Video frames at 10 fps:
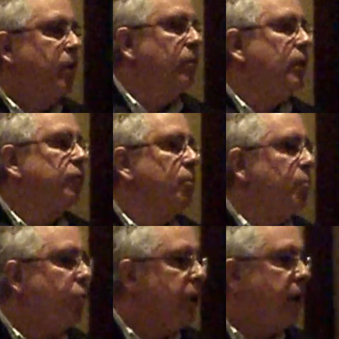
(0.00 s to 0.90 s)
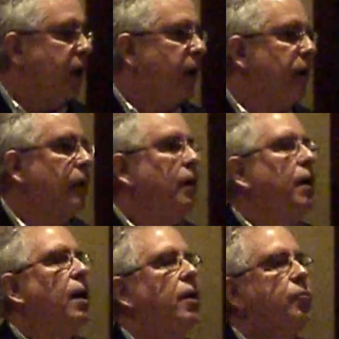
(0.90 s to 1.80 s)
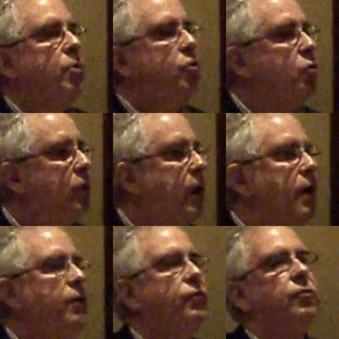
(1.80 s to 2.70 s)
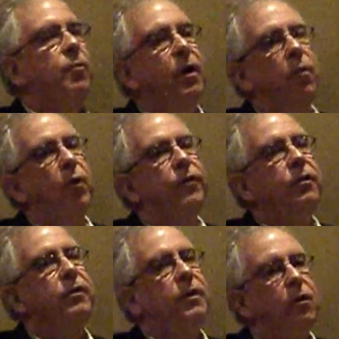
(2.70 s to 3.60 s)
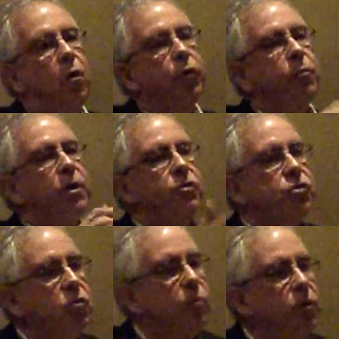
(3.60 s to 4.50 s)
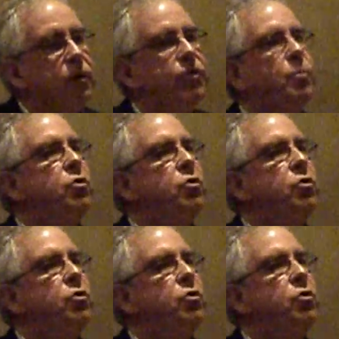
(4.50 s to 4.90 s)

paper that's been printed on, has been utilized, went to the ultimate consumer, it's